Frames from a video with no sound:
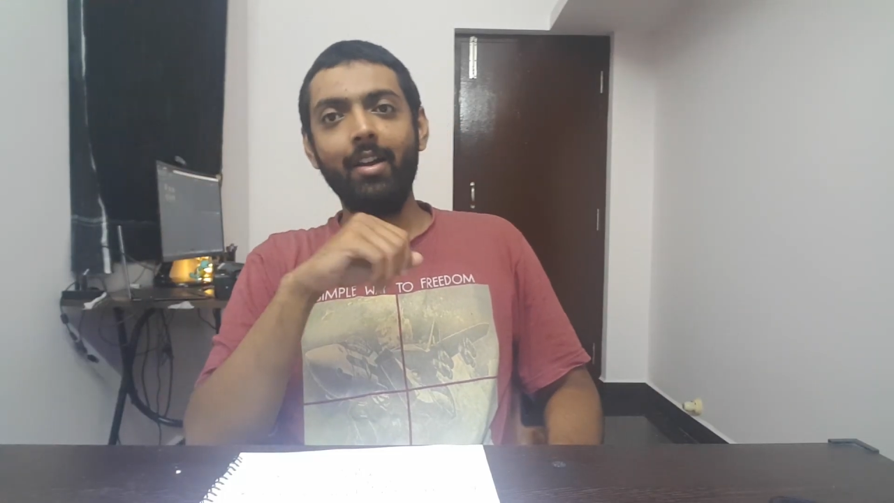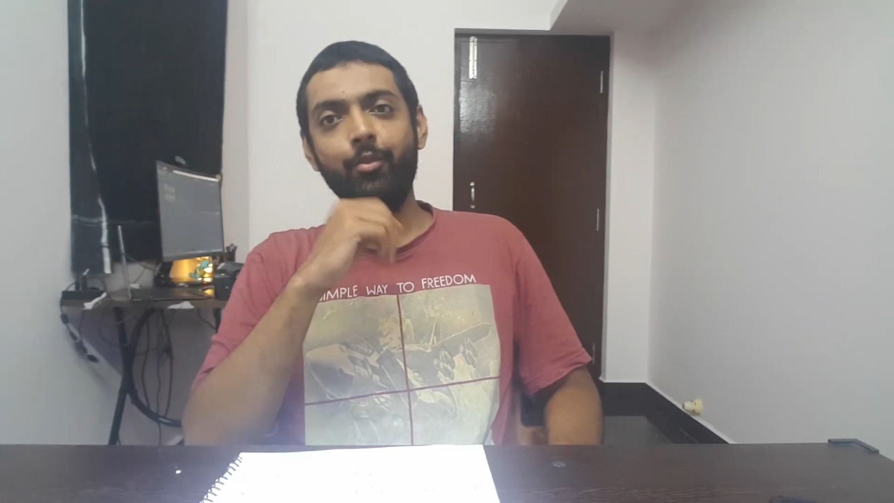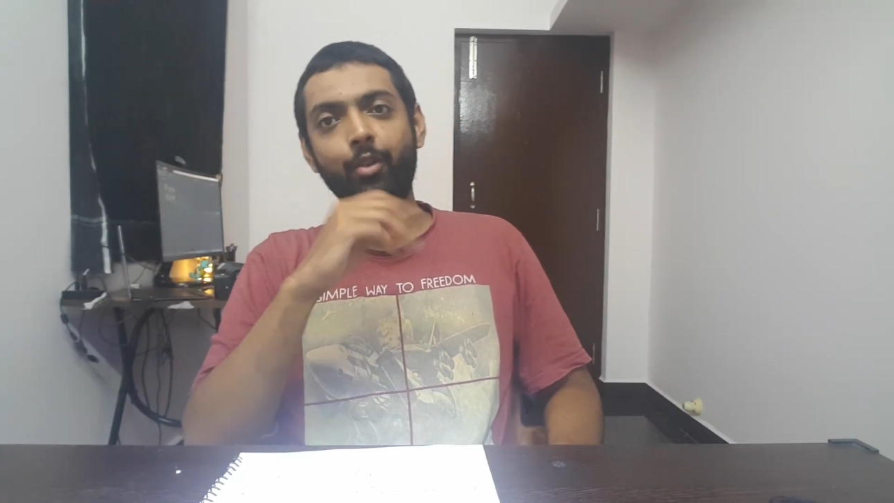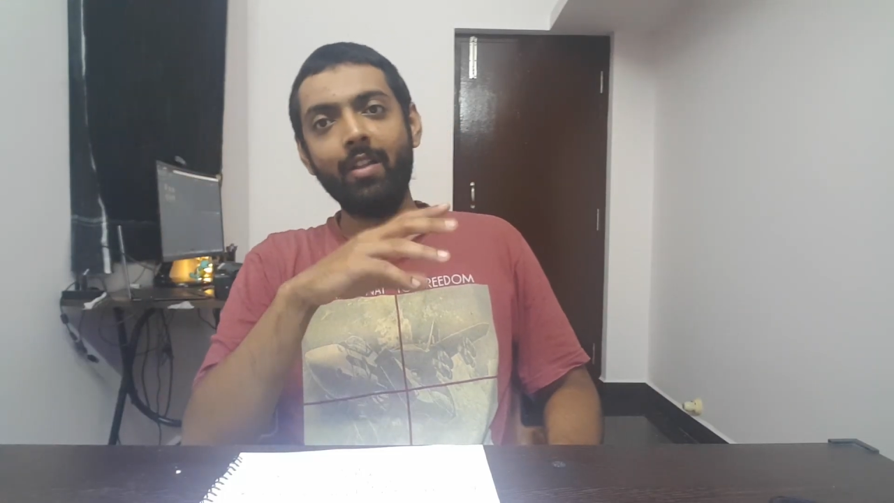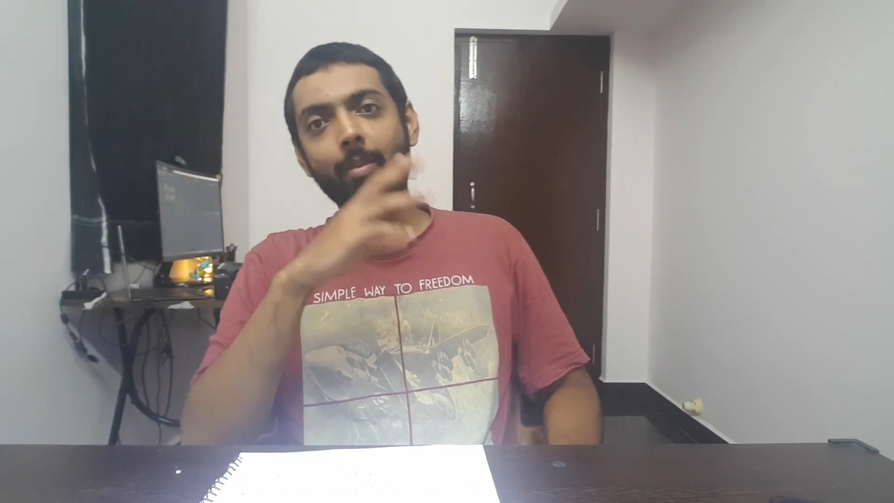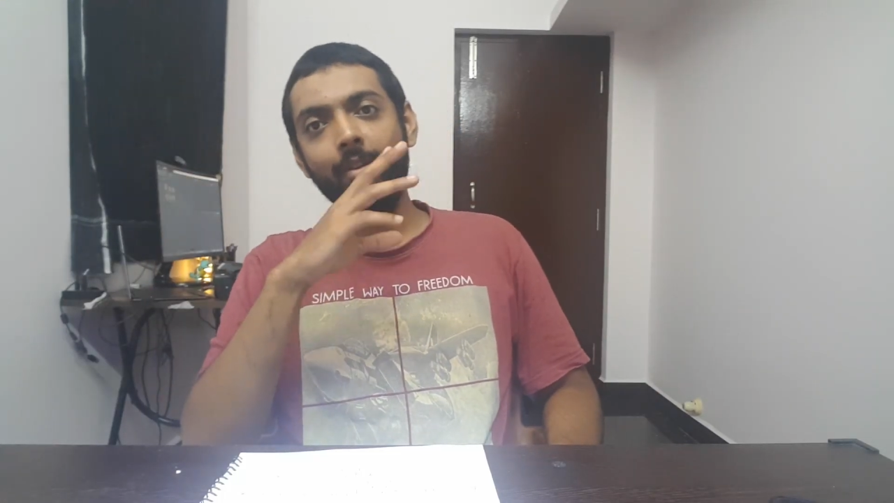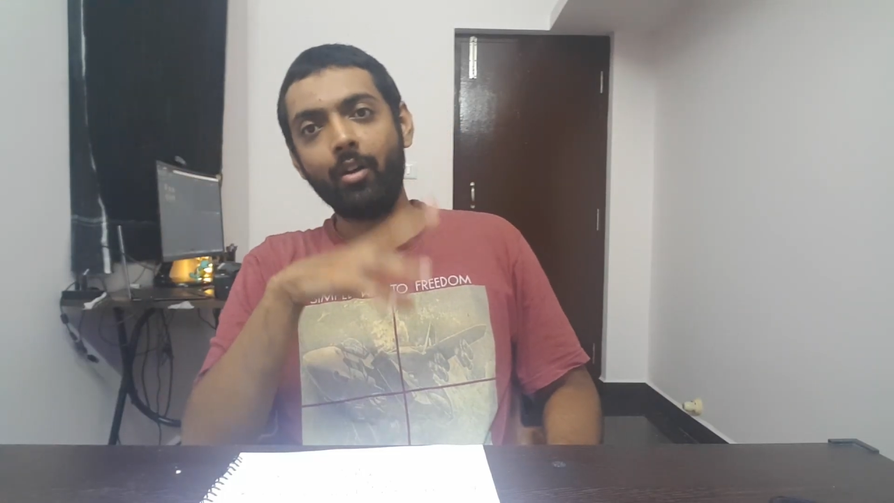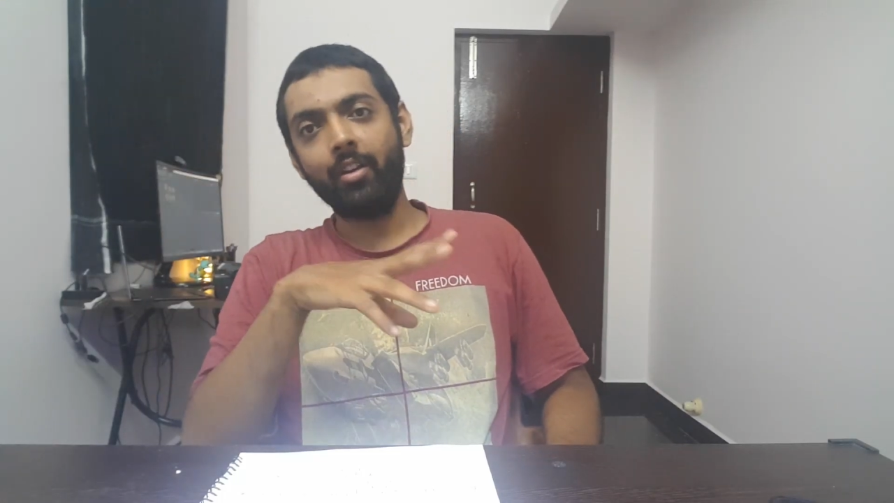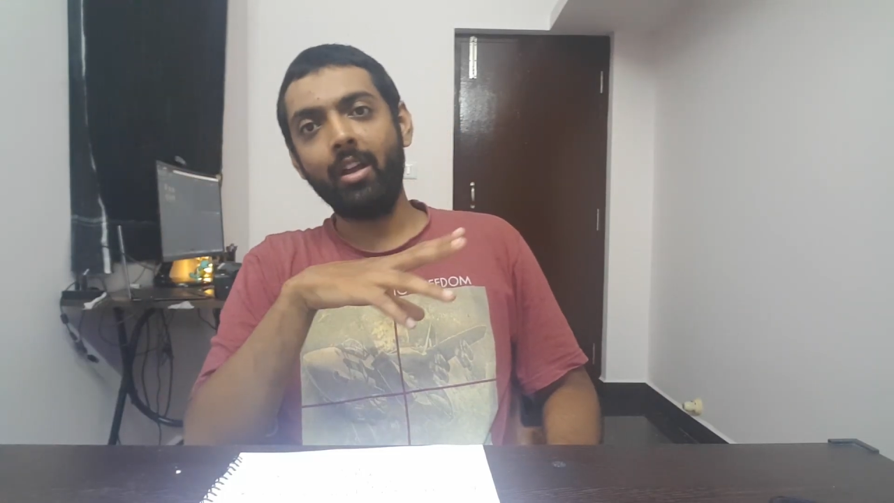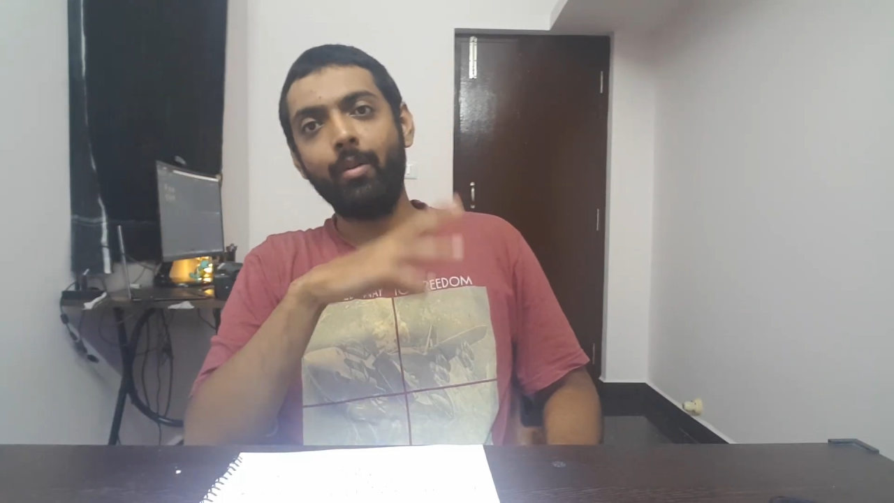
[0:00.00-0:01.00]
Today we'll be
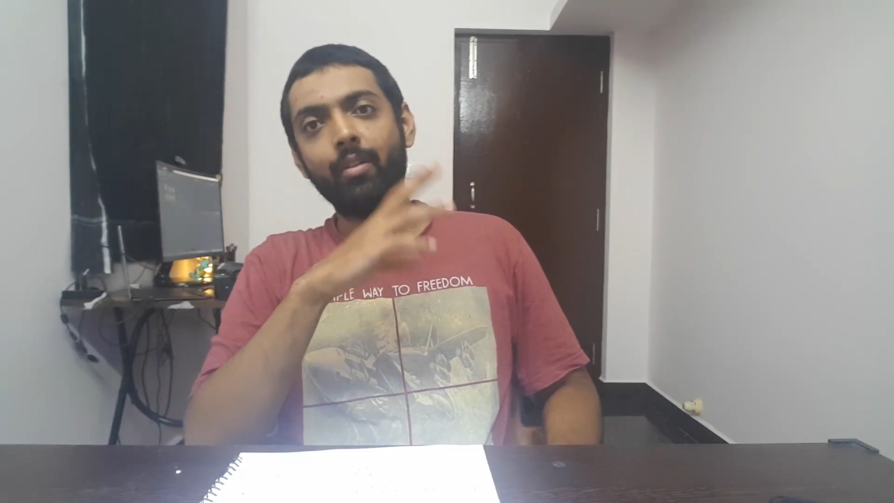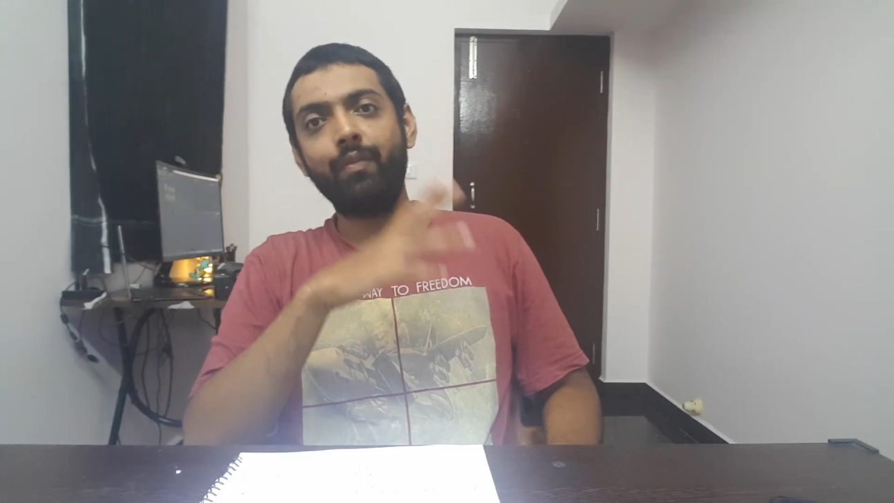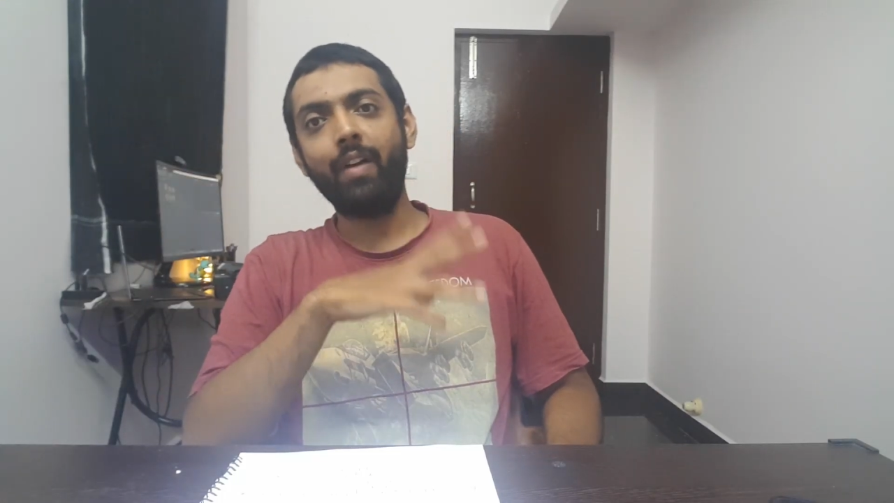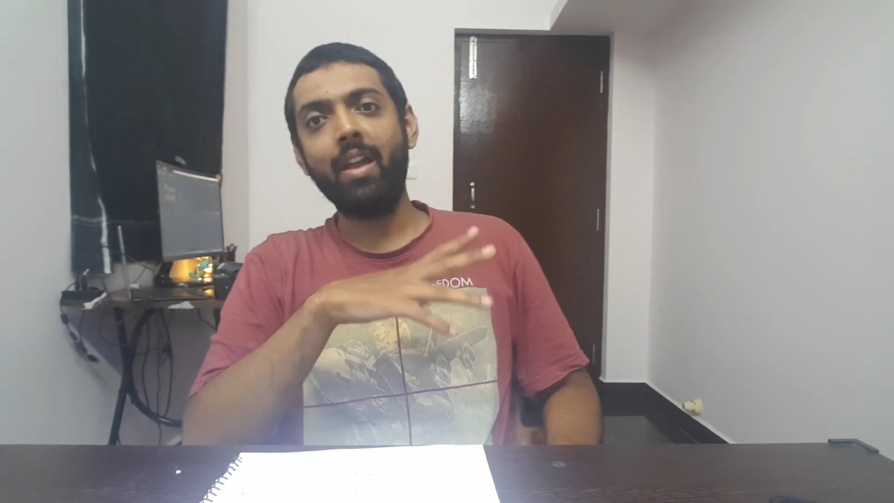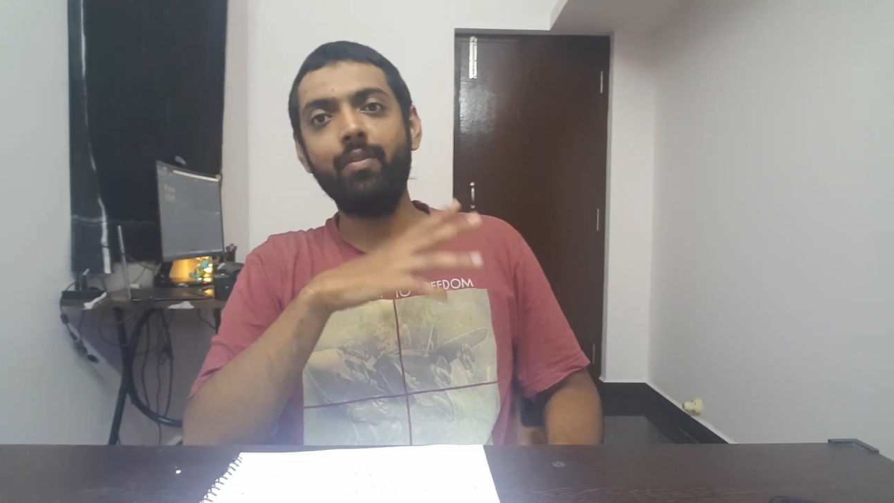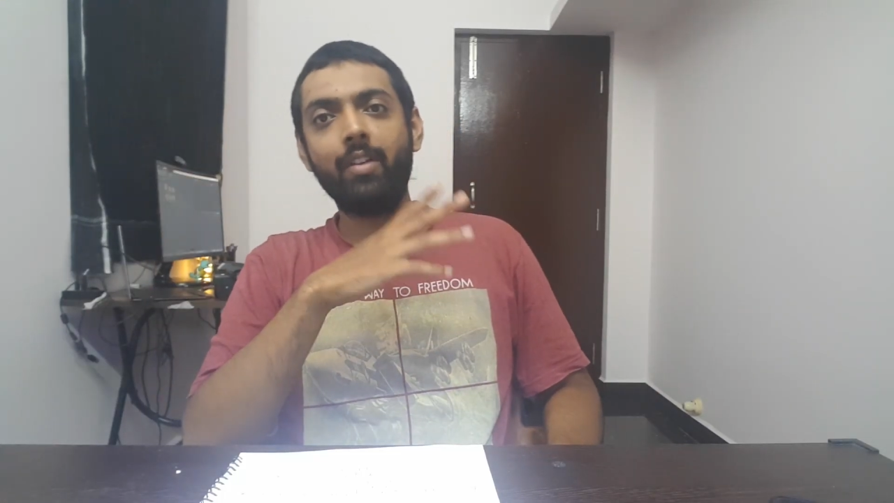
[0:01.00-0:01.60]
talking about five